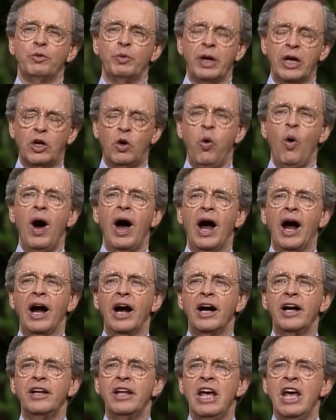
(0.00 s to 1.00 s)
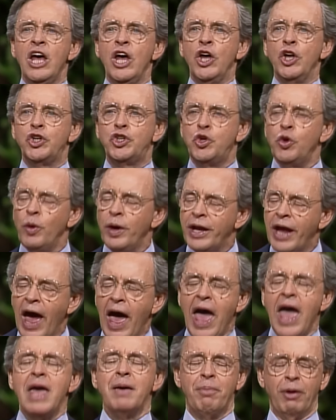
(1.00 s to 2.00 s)
required to
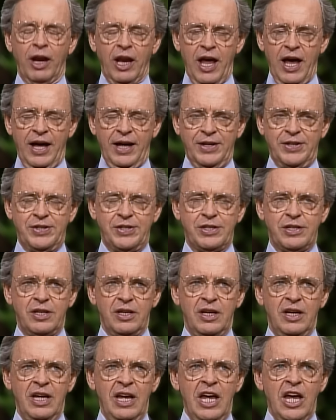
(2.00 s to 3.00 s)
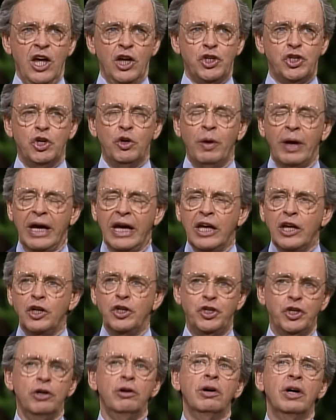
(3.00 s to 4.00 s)
enable us to
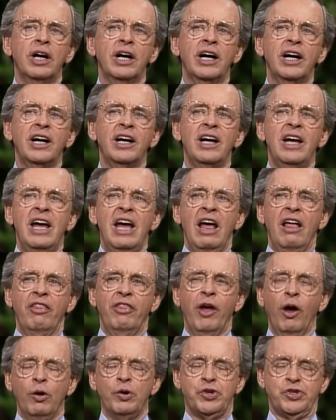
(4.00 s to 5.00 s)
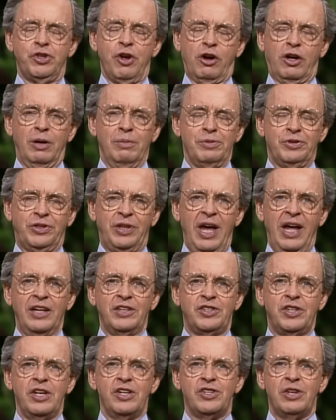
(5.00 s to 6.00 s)
endure those
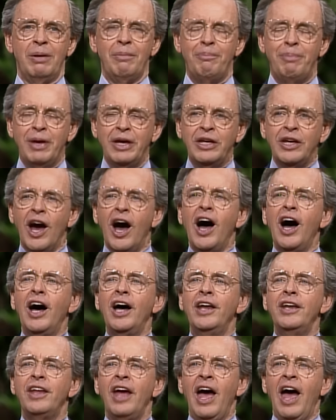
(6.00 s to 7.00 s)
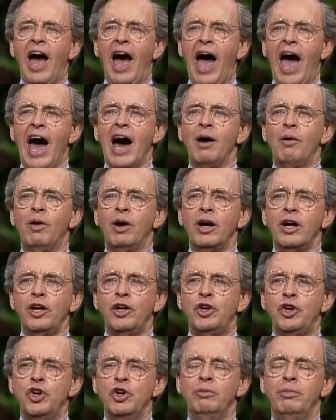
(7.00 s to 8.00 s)
circumstances beyond our
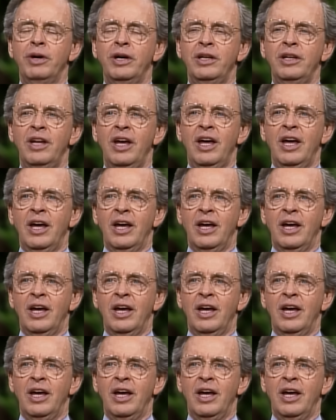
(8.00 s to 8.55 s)
human